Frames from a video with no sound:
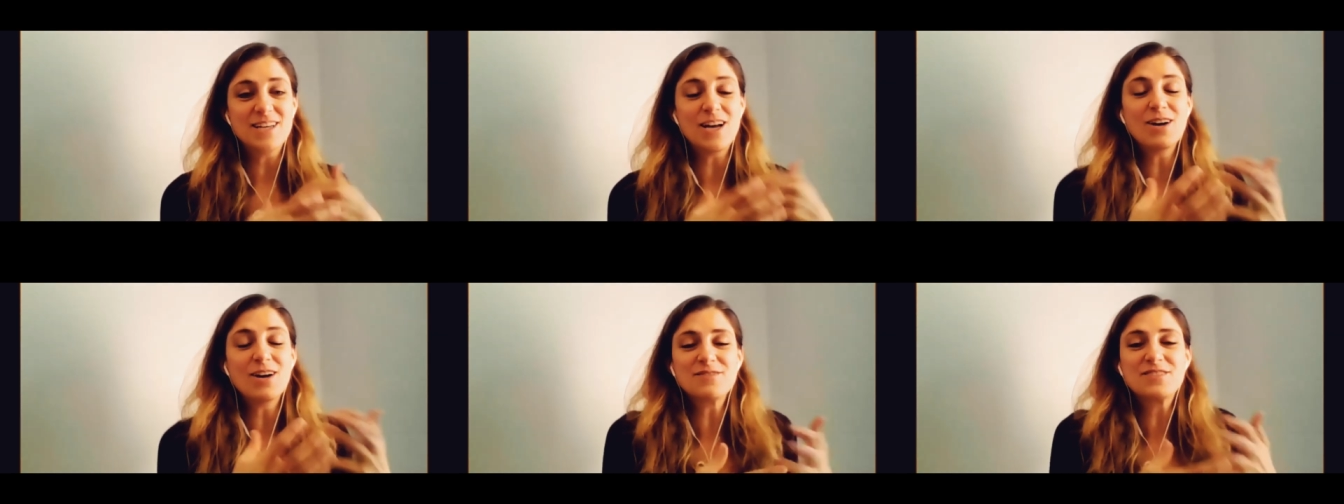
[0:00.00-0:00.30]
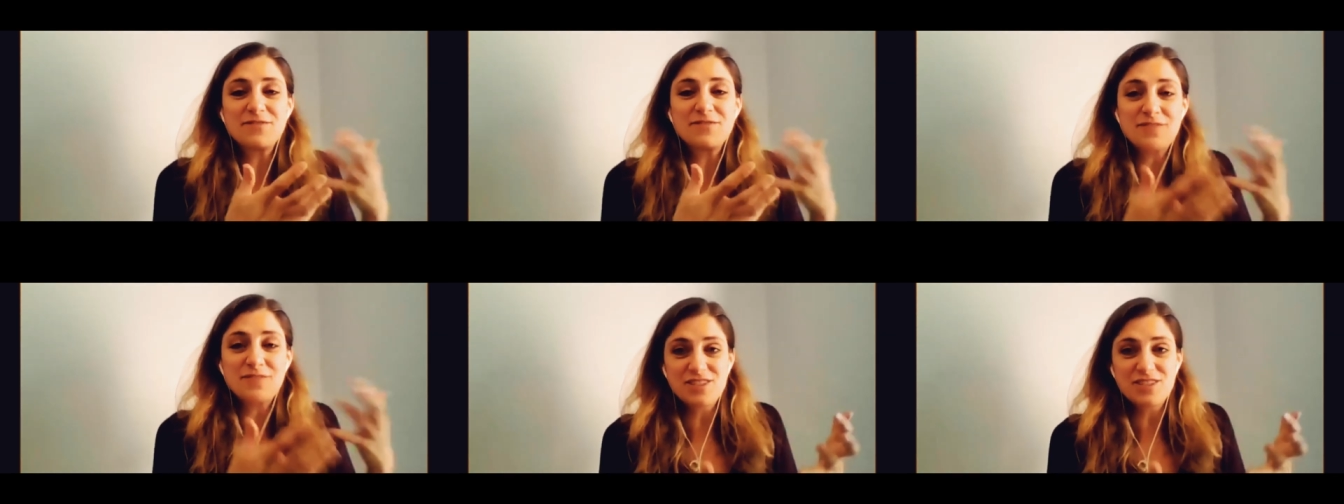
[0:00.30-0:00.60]
of
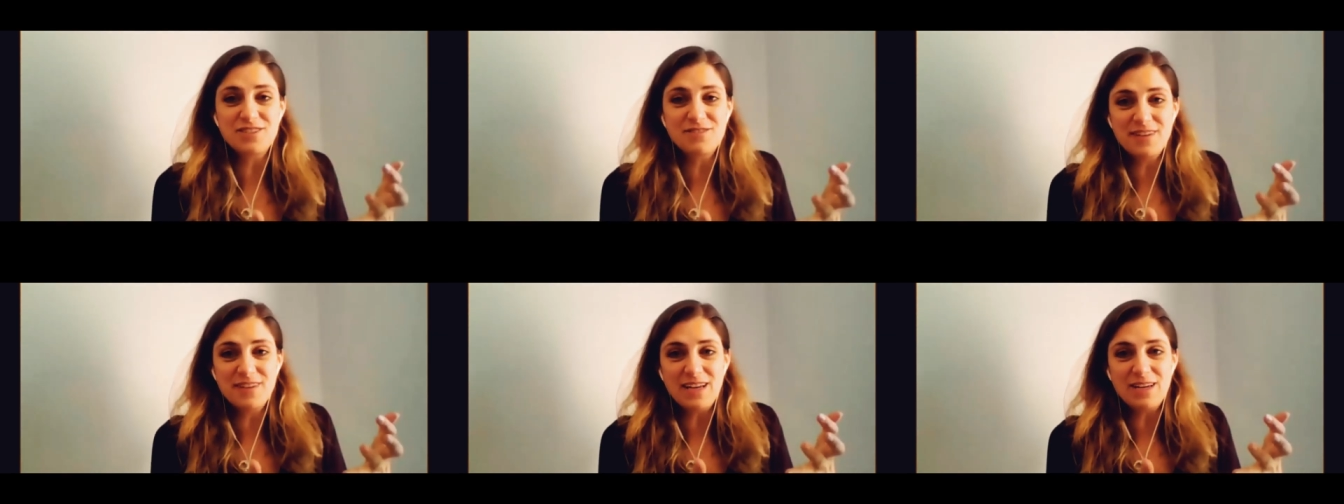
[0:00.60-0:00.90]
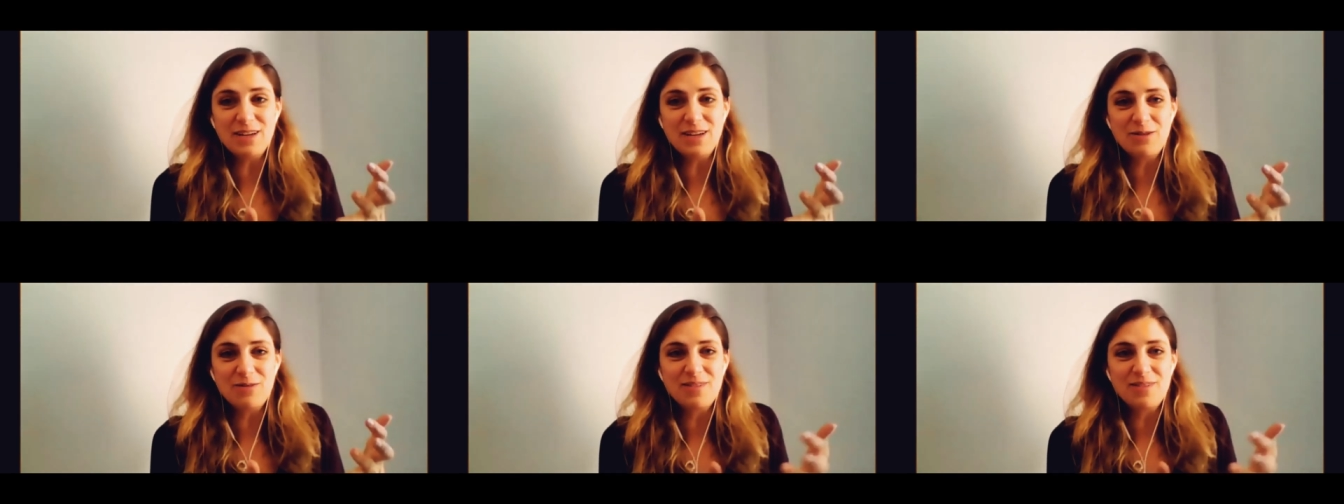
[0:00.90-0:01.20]
sufficient
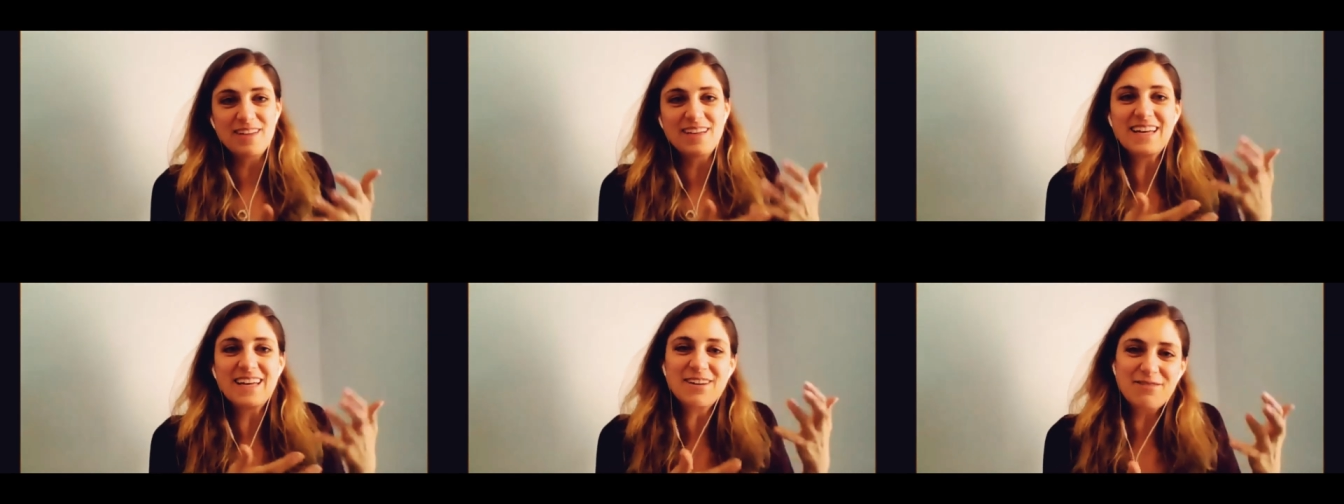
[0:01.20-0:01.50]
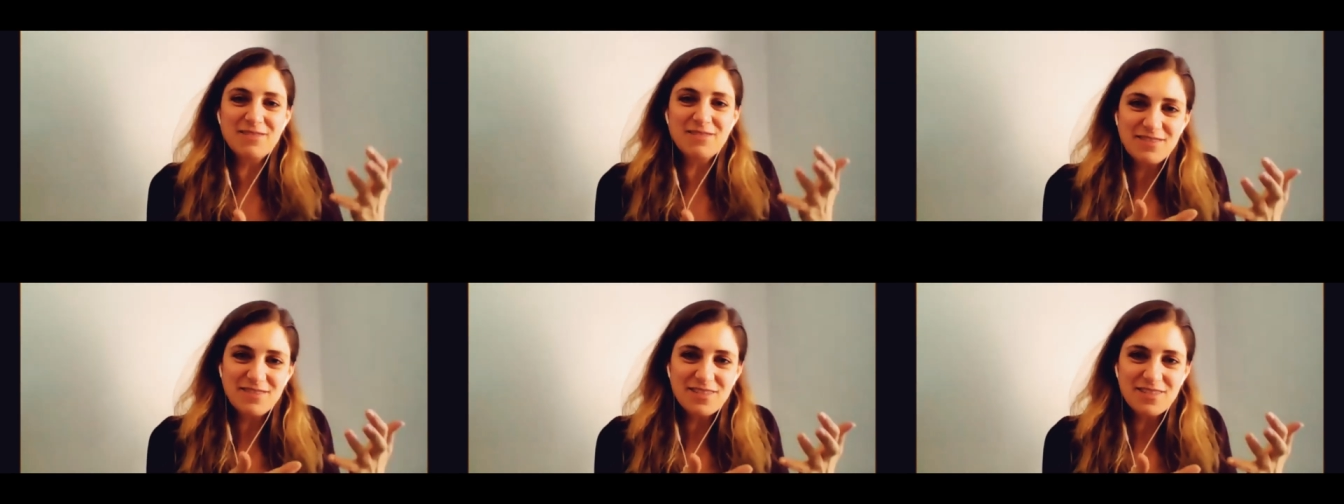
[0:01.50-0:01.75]
value that even if